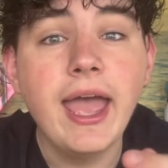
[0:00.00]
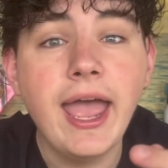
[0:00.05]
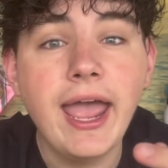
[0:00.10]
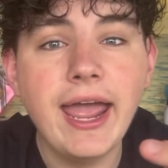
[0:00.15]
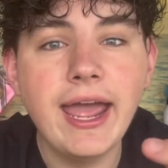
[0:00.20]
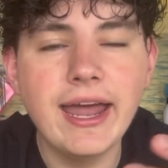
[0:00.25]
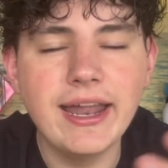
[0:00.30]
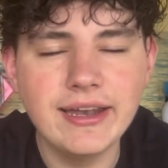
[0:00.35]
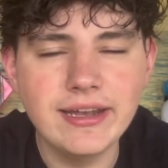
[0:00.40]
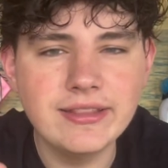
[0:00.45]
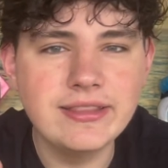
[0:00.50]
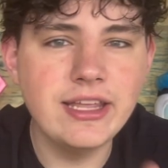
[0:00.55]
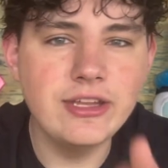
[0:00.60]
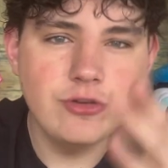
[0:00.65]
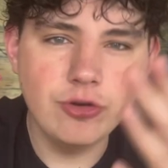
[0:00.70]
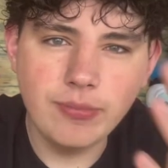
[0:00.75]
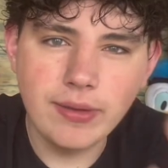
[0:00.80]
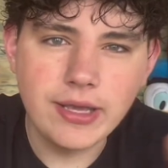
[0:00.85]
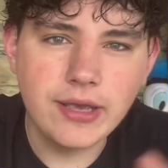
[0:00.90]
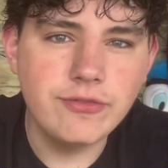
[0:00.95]
And they
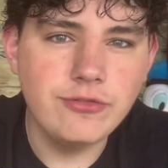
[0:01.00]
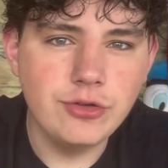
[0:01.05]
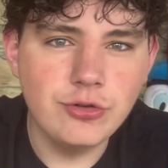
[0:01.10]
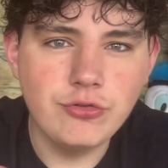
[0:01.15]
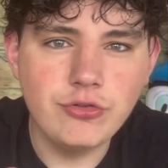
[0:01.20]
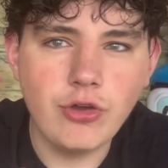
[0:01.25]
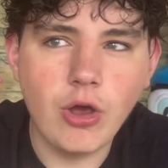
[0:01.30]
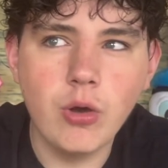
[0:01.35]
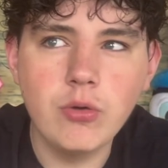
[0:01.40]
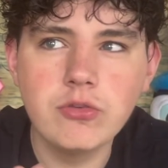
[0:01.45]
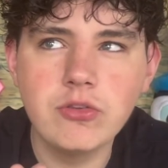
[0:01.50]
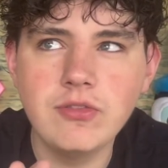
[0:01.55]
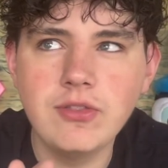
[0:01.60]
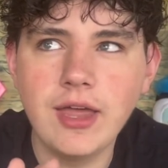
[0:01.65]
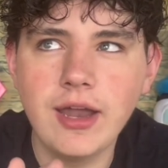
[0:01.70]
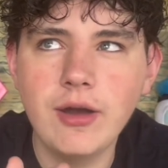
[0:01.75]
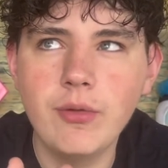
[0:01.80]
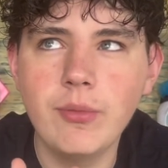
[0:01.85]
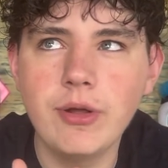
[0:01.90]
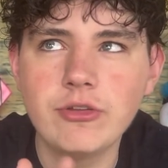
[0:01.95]
do make a few jokes in
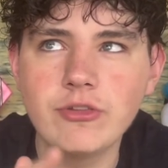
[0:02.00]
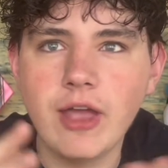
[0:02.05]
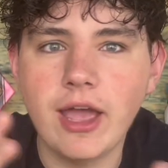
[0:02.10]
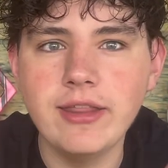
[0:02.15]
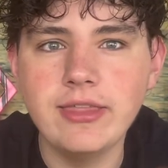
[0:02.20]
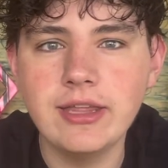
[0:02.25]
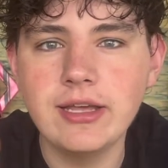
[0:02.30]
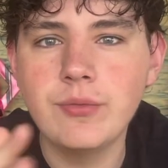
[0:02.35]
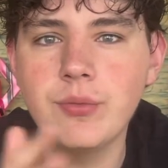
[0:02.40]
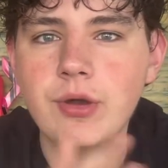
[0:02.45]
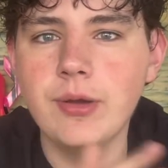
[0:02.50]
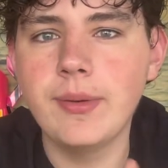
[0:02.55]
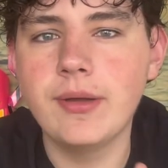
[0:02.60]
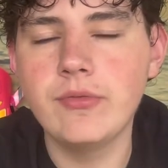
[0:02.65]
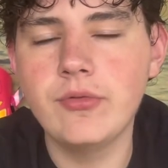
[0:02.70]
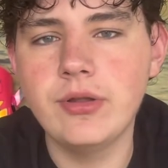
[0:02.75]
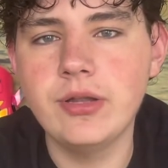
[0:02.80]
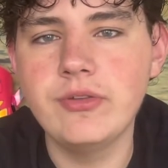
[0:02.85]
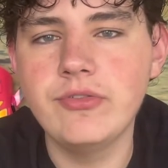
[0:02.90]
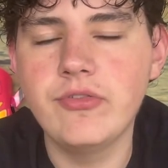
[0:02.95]
there, which I think would have been
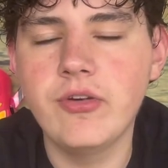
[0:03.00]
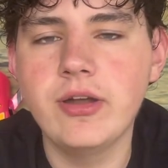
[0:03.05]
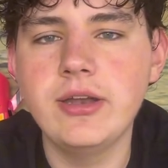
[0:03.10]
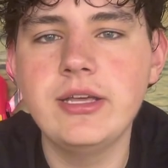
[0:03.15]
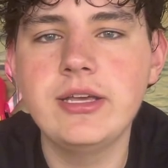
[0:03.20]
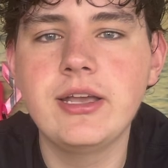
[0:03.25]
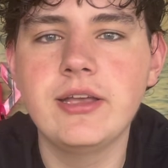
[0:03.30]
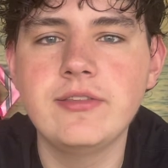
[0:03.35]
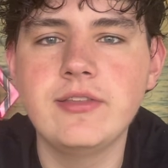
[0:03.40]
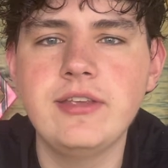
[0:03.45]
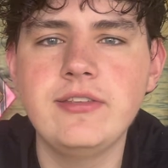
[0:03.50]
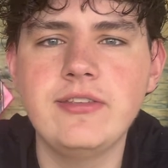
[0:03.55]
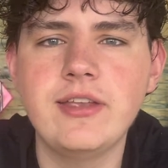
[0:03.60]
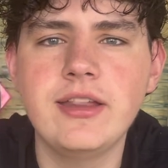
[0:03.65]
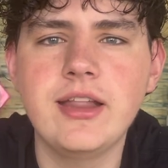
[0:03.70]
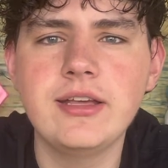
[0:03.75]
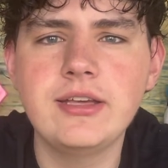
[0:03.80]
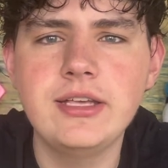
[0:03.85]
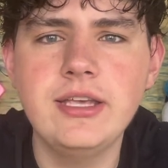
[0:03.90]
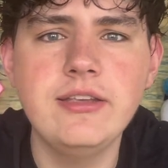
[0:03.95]
really funny, because they say,
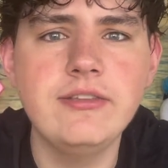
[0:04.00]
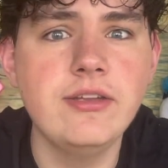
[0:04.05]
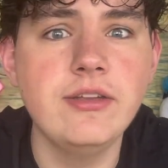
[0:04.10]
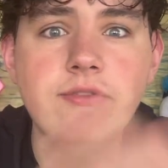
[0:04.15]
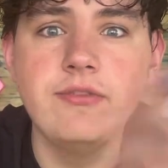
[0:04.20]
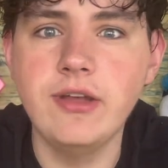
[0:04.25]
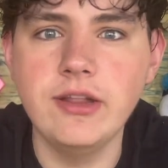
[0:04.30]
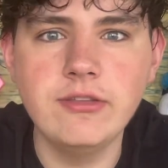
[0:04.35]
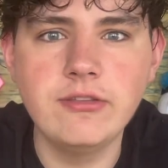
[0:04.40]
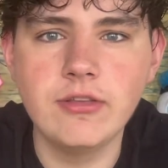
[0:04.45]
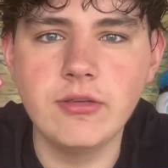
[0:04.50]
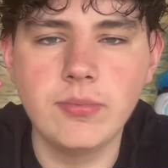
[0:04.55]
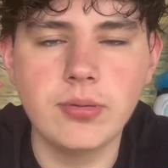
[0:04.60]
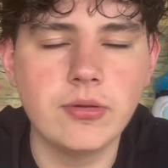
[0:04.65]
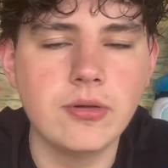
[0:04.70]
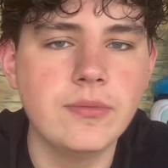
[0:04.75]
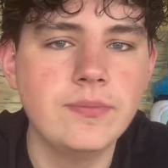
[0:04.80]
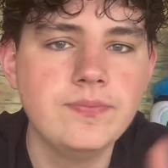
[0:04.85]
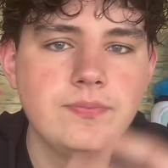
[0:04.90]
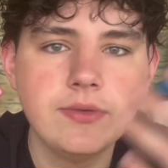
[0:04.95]
like, he's
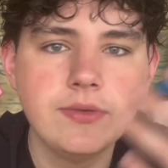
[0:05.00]
invincible.